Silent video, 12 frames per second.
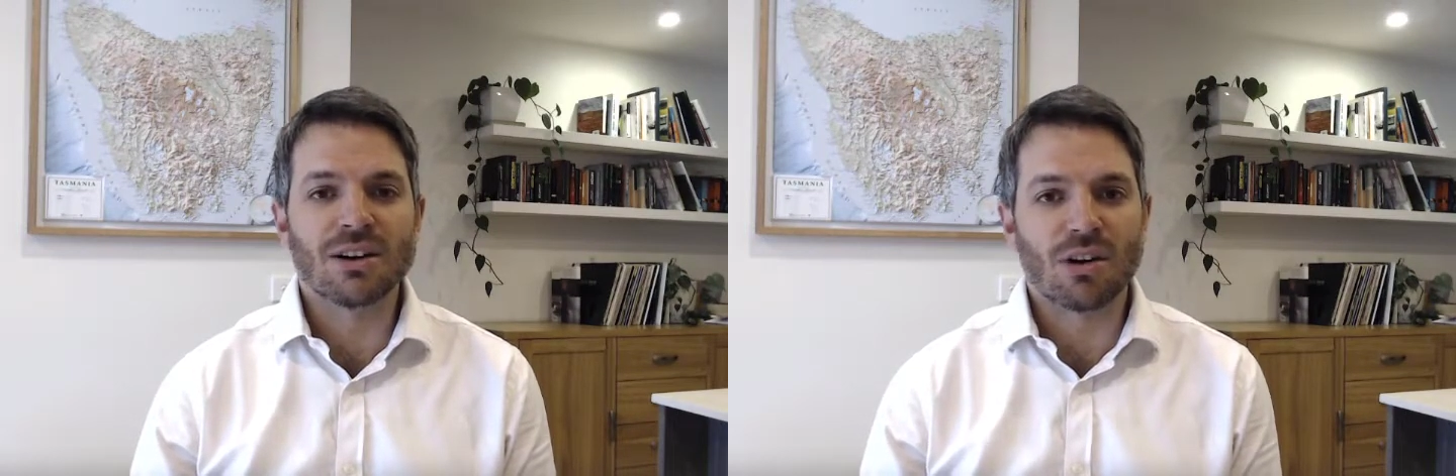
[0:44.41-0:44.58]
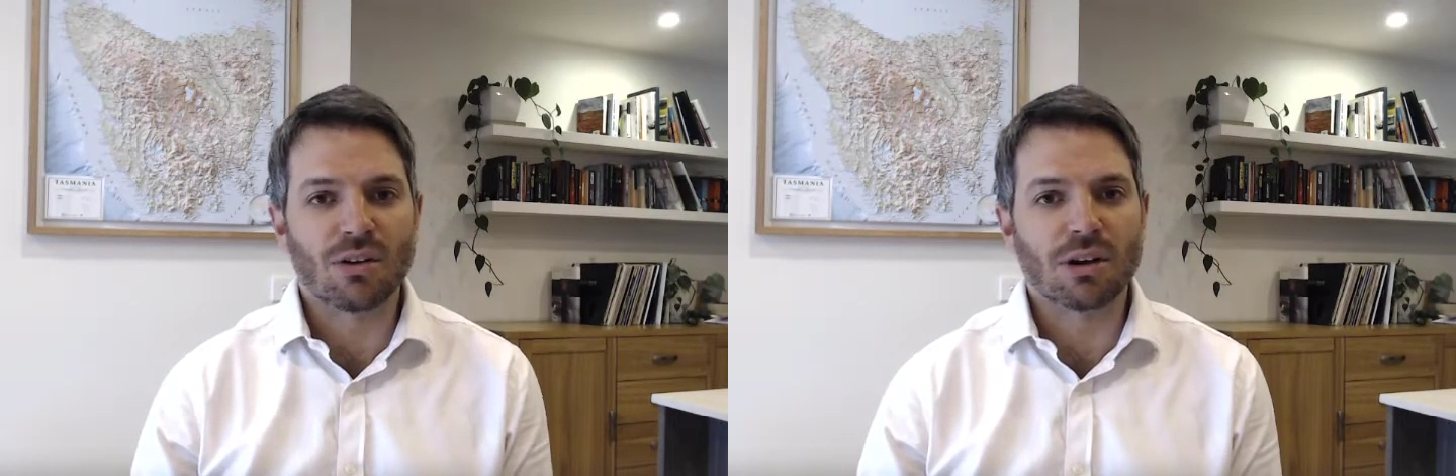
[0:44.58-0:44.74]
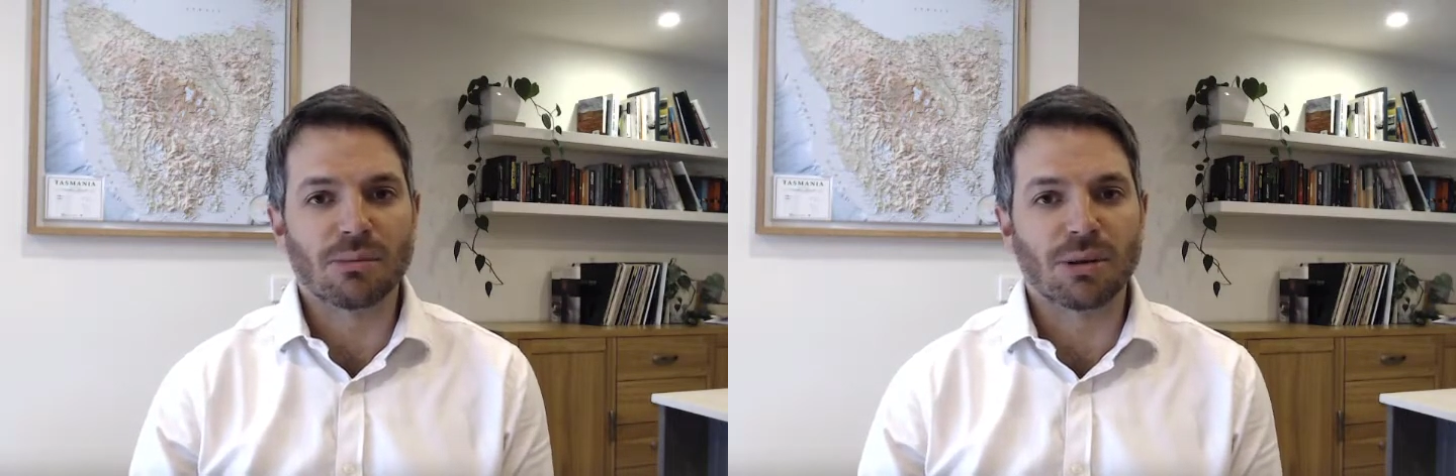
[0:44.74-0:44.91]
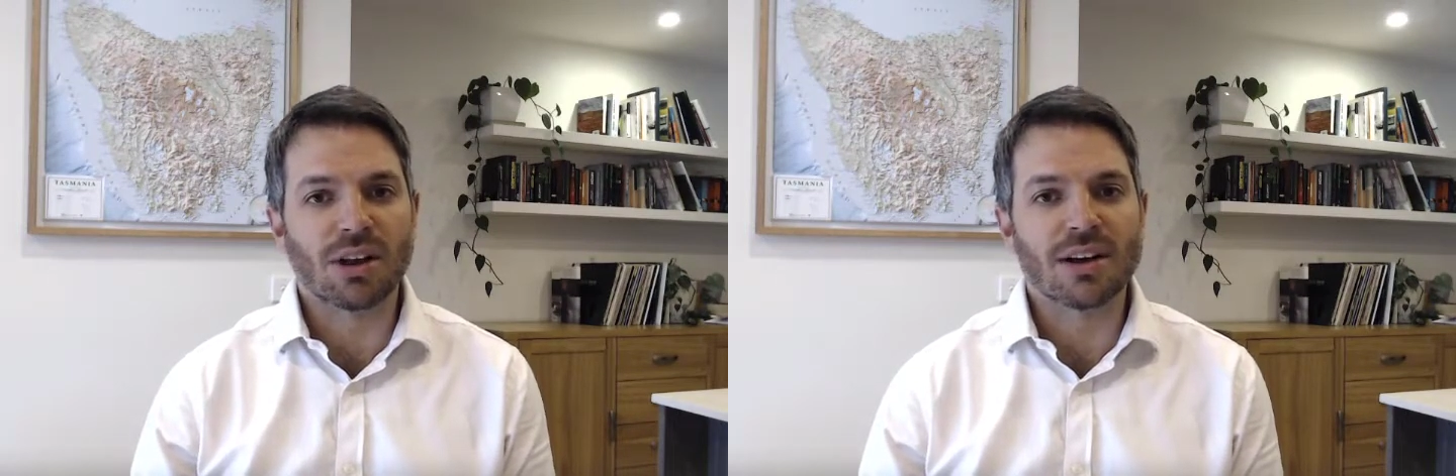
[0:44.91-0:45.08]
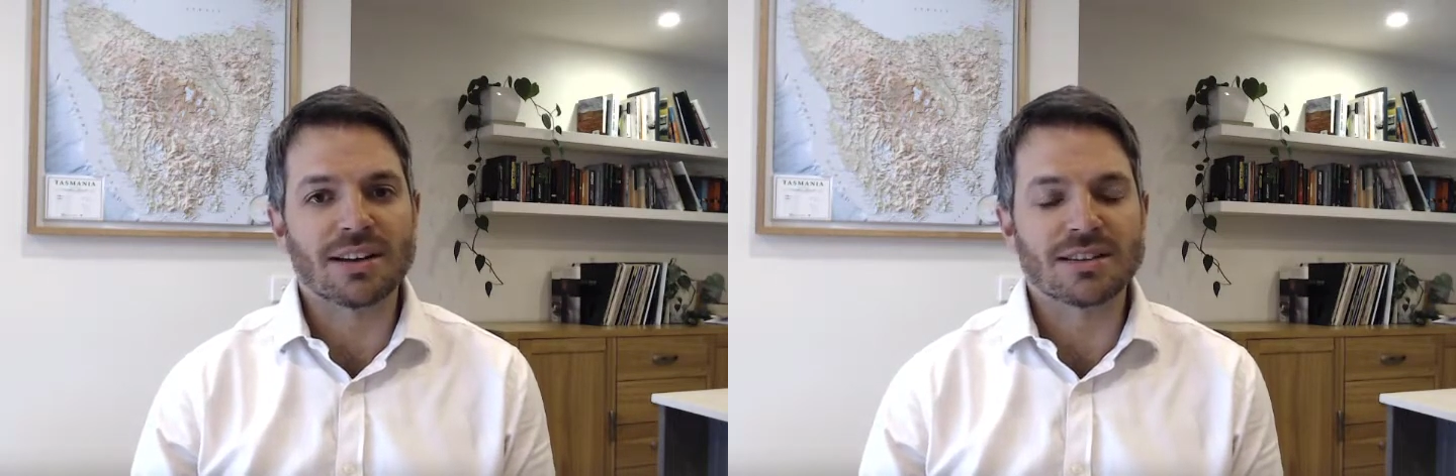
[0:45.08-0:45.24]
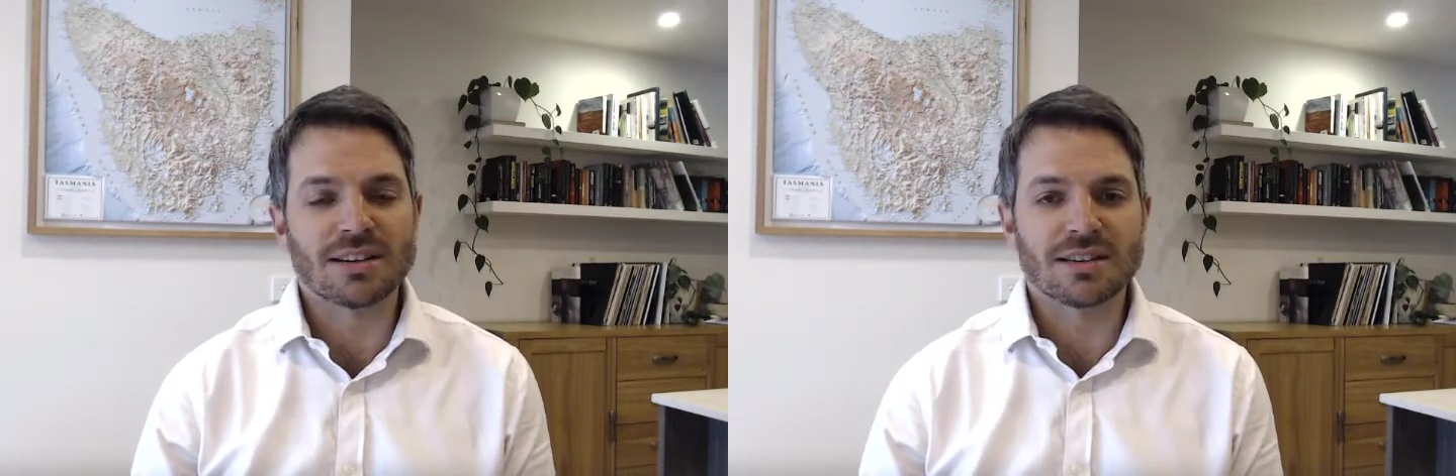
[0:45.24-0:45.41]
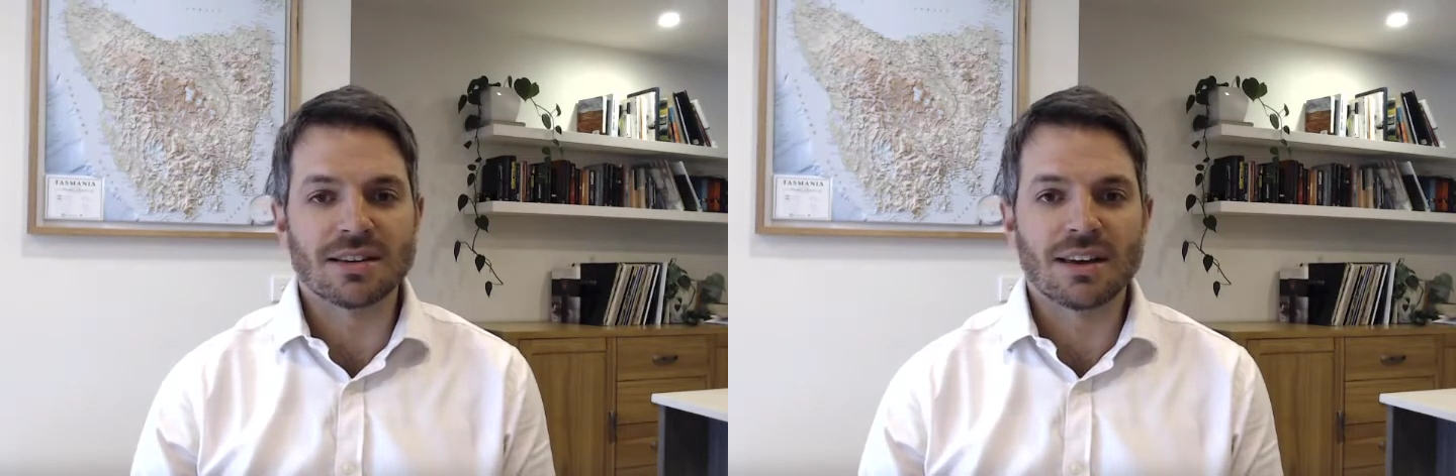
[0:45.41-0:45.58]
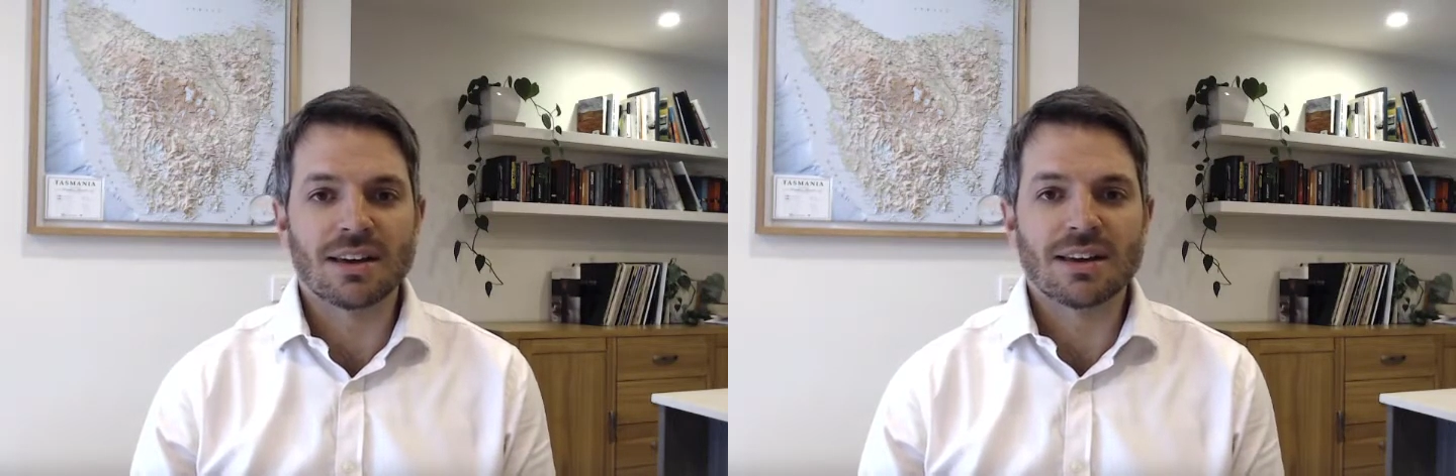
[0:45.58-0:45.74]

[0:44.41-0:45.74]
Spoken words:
oral appliances